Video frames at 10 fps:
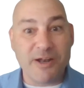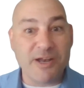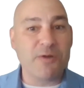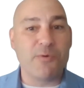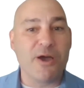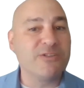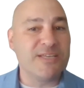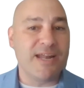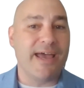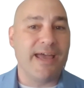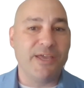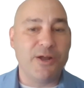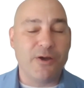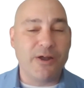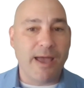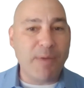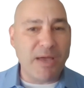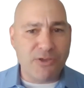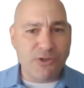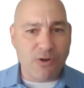And here we are today, you know. And I
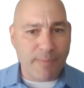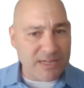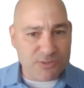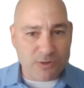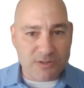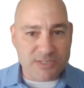bet you you're a mentor